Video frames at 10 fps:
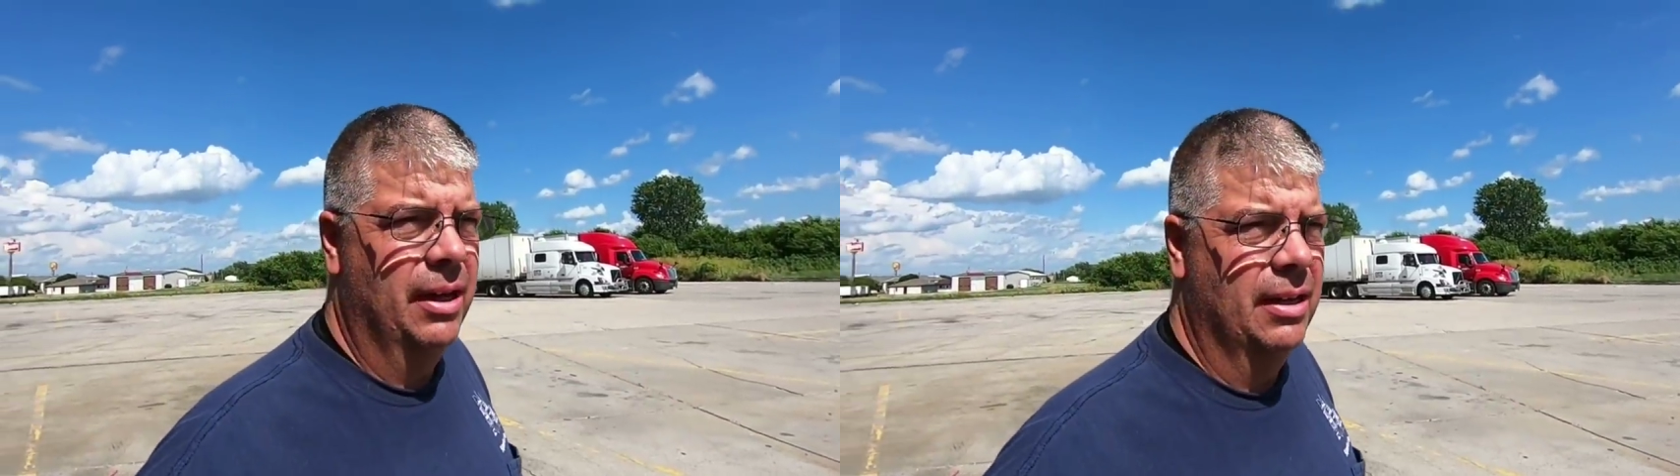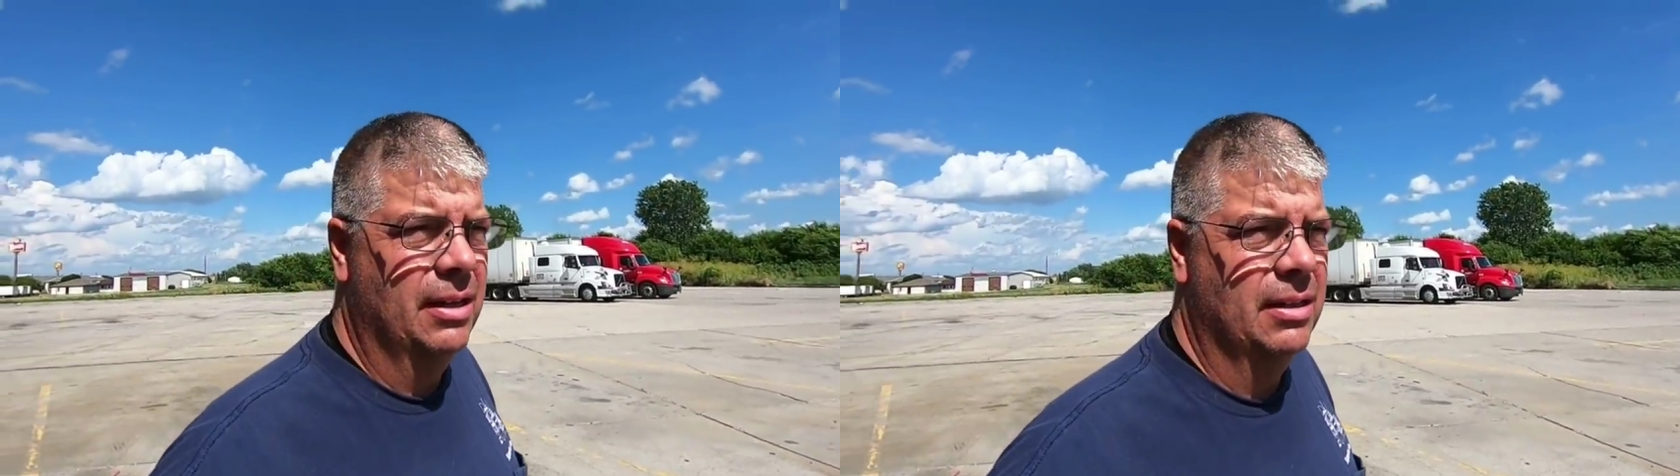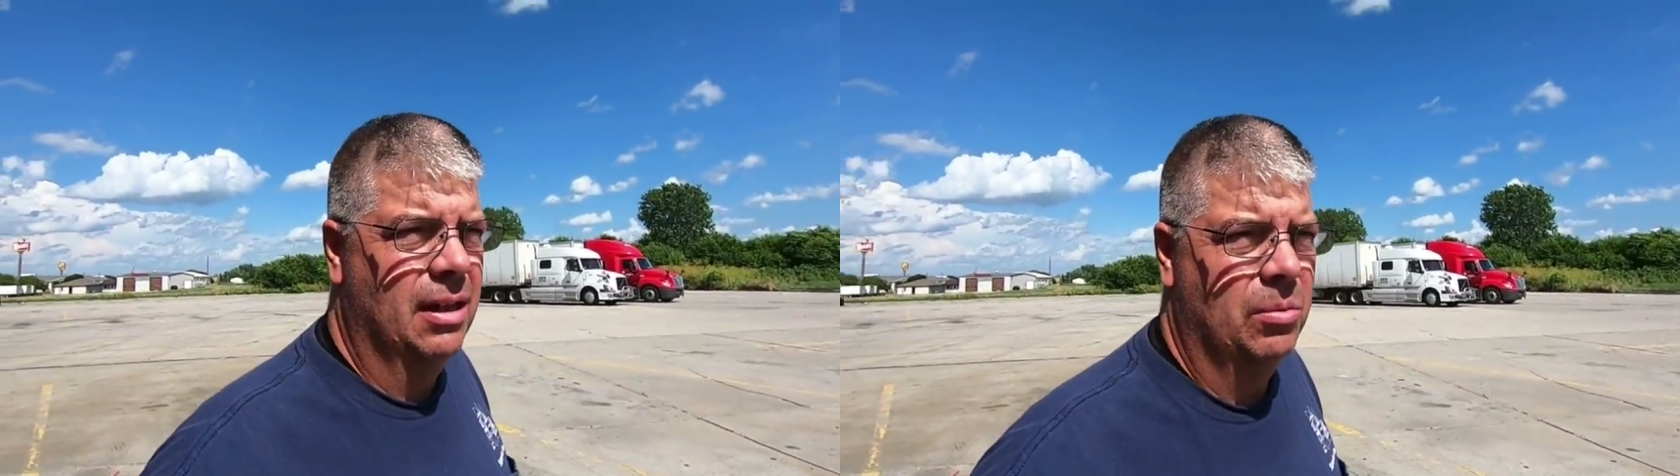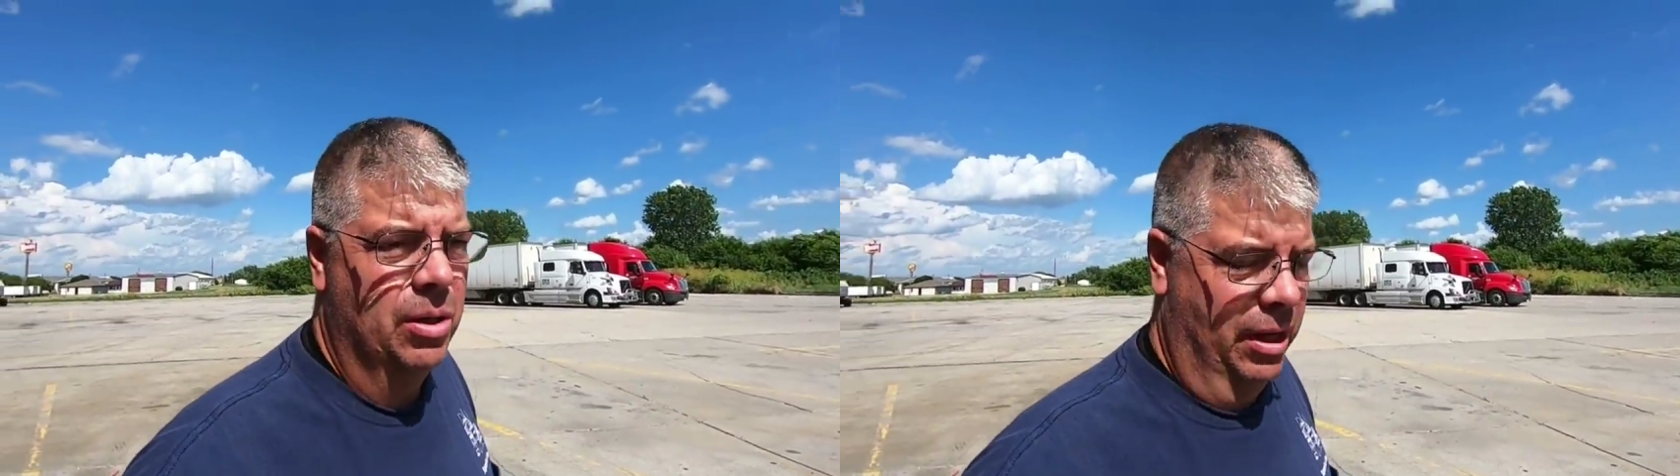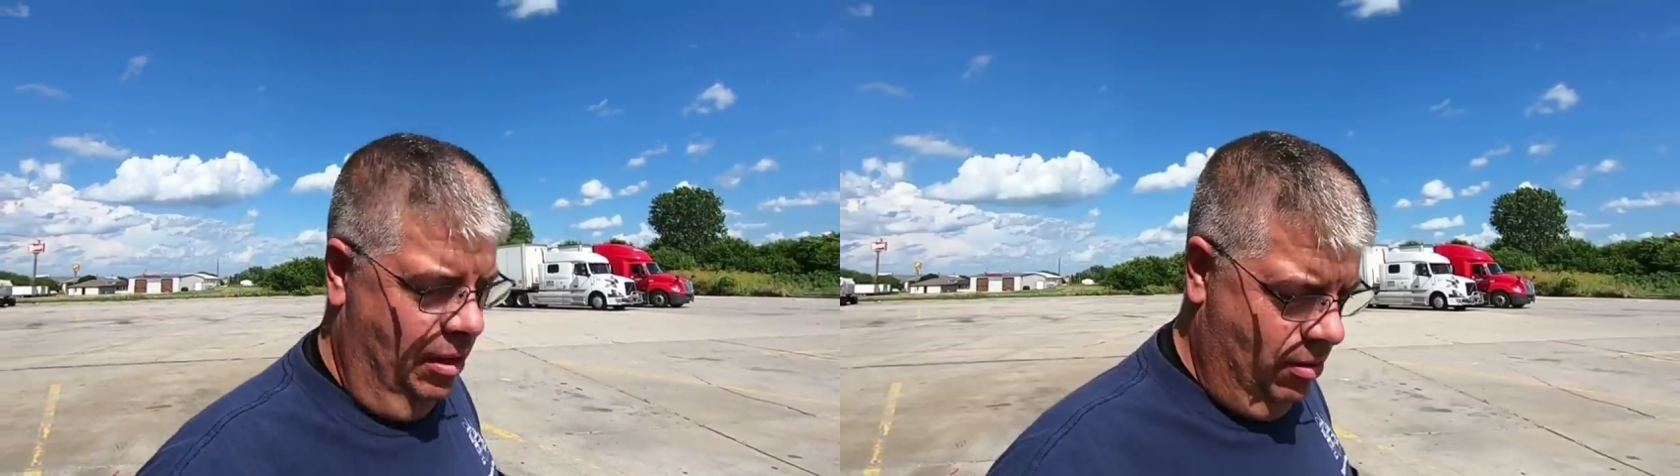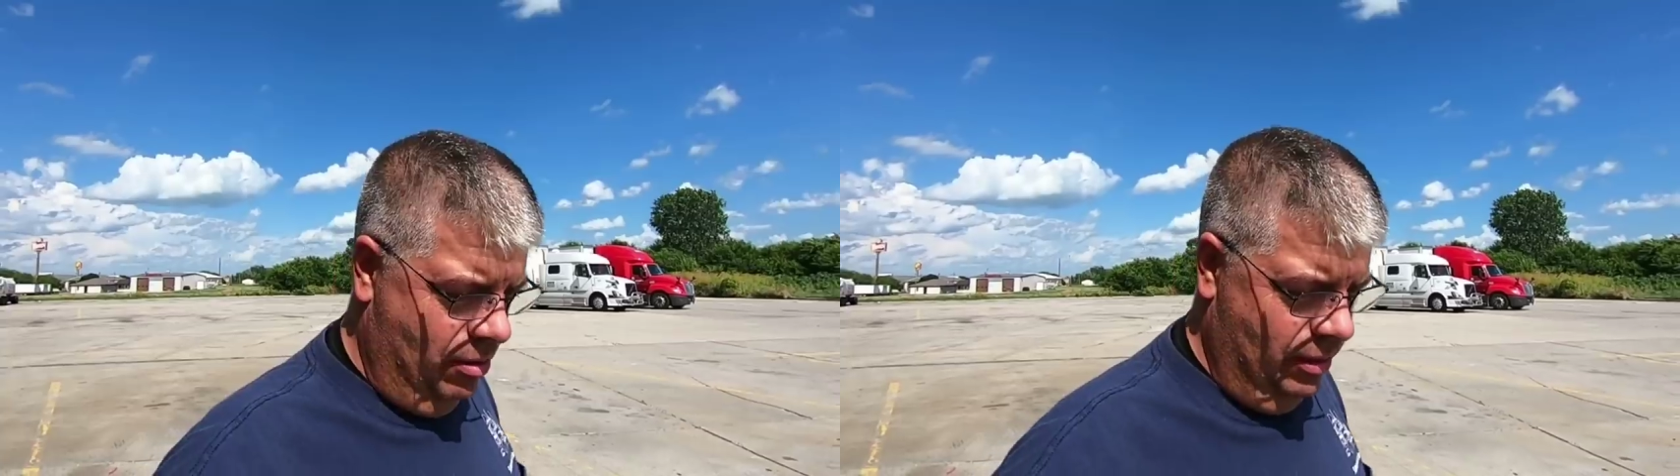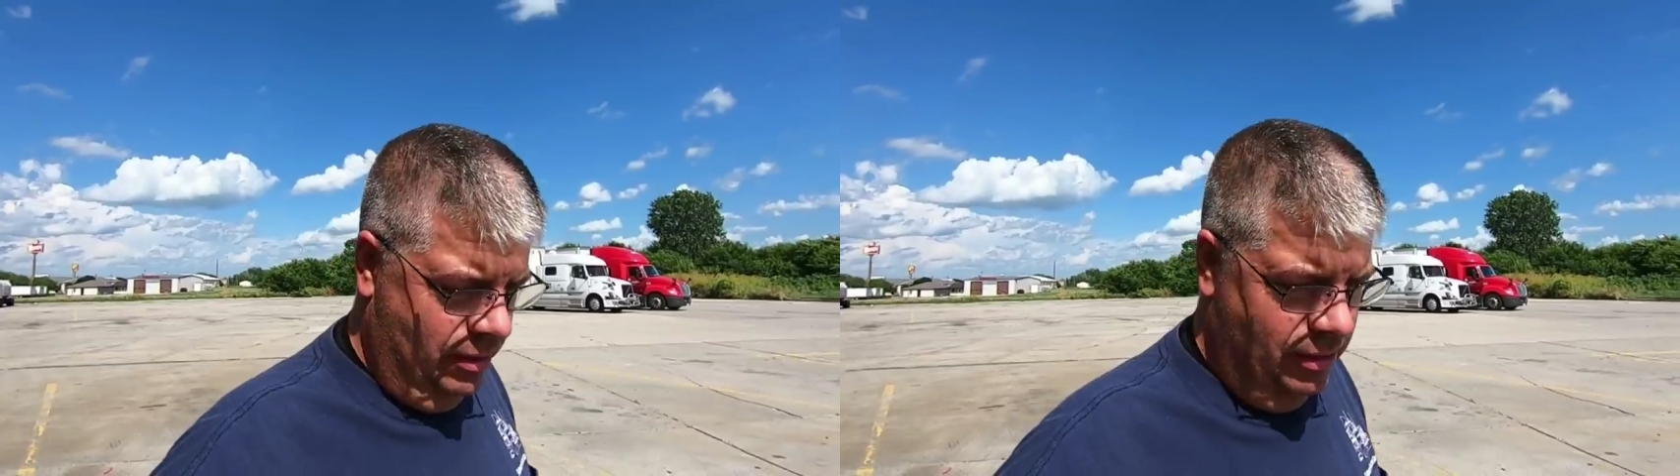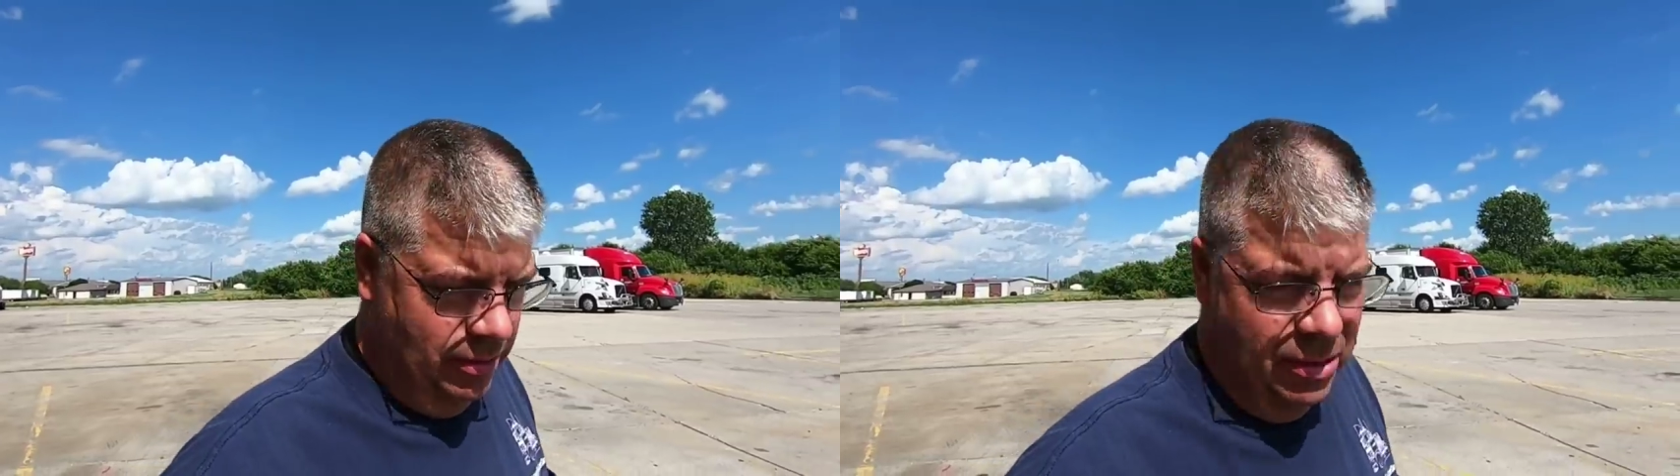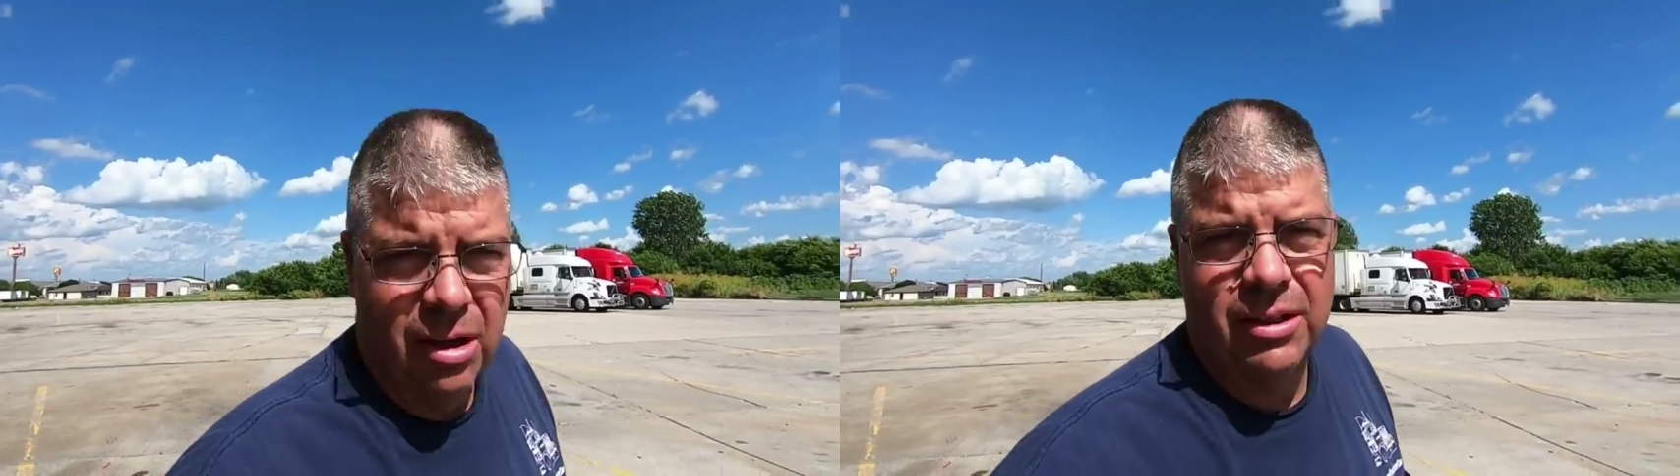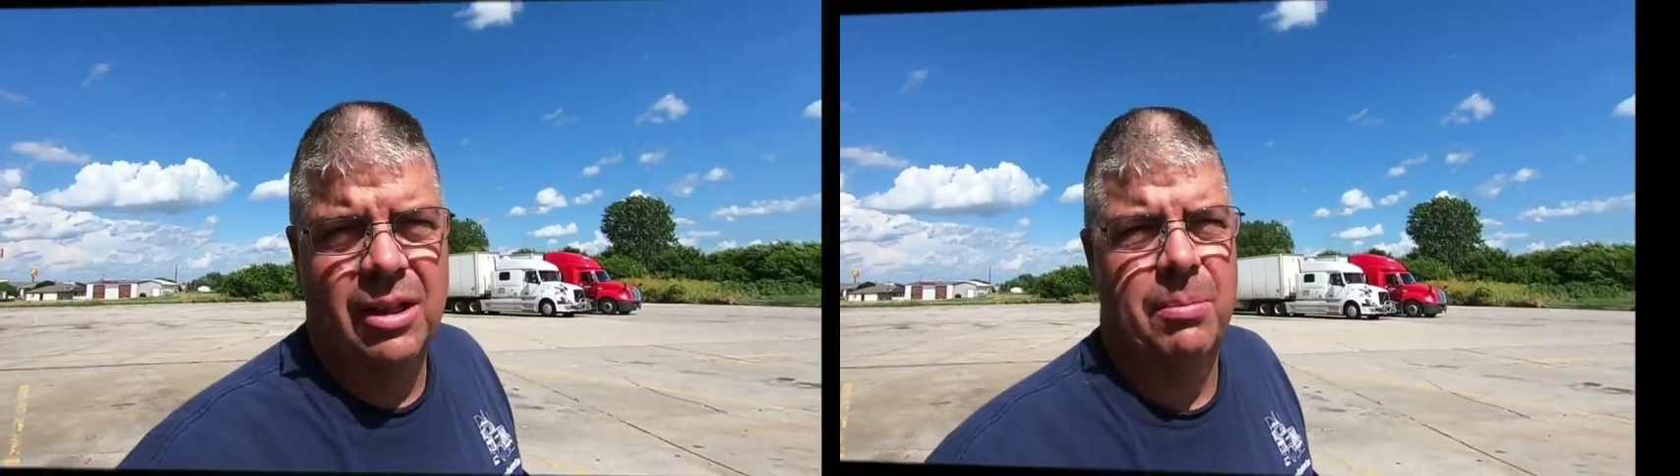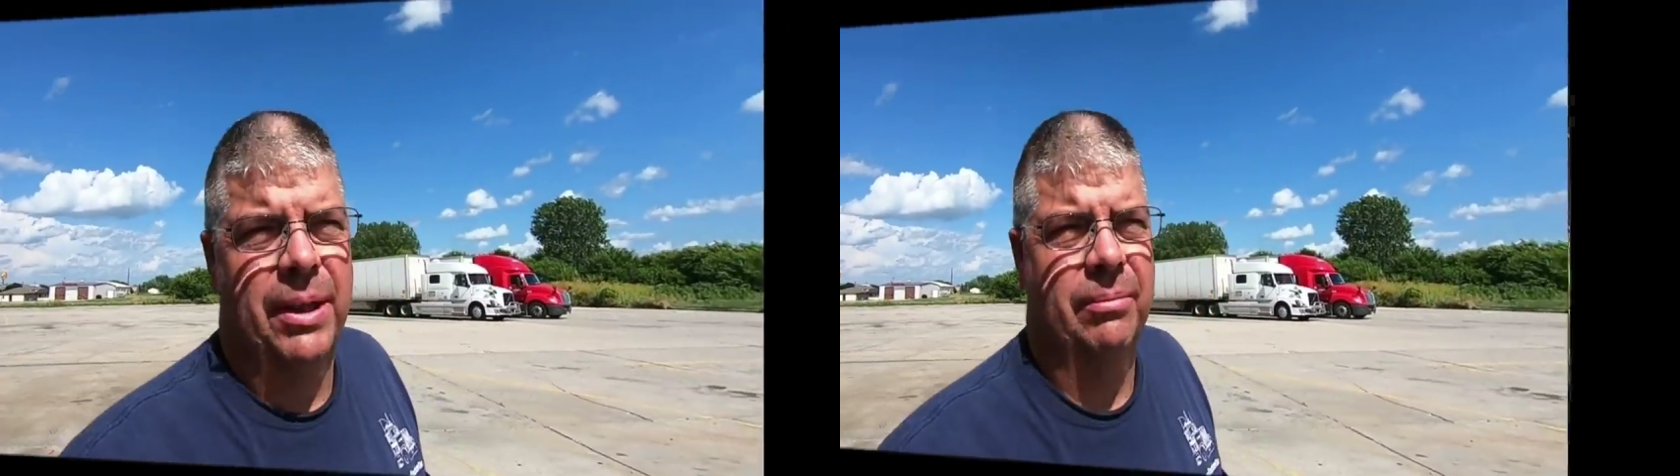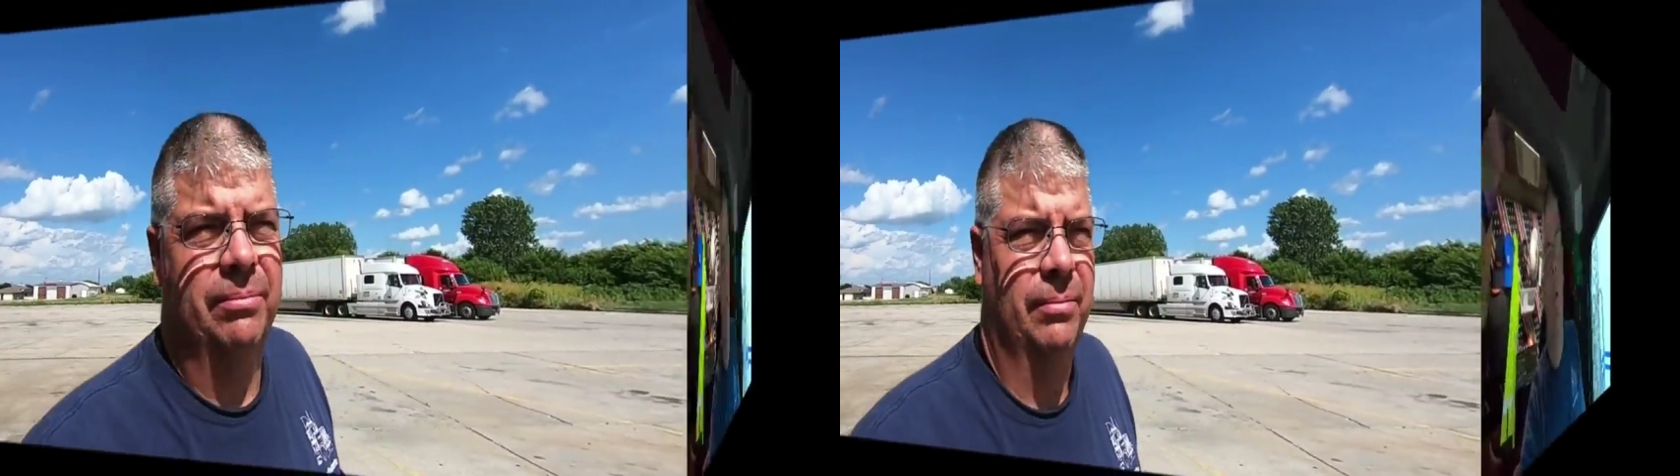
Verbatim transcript: and then uh, we'll get going. So I'll talk to you in a bit.